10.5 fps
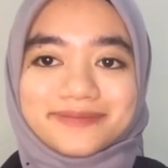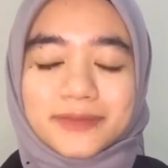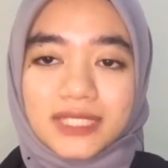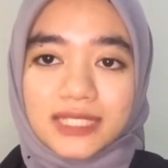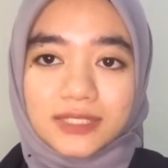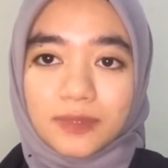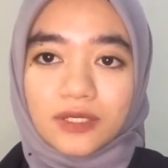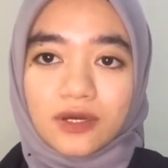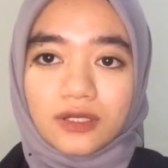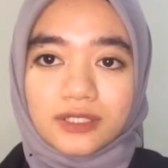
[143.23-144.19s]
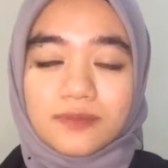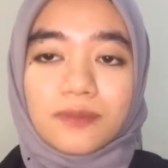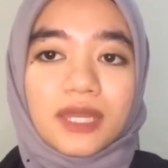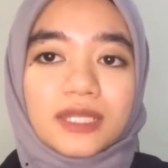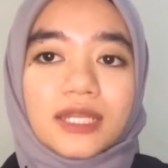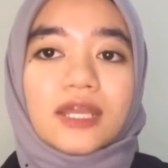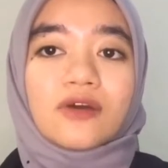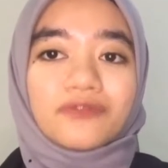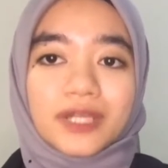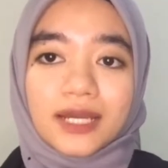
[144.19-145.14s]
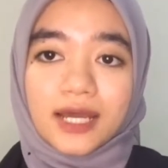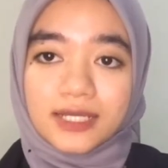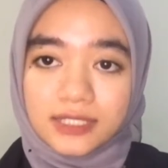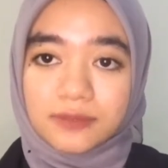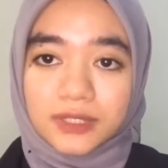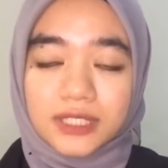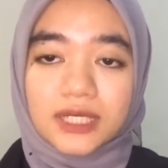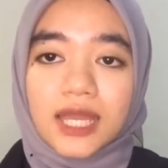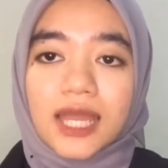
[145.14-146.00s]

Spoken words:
This is because many of their customers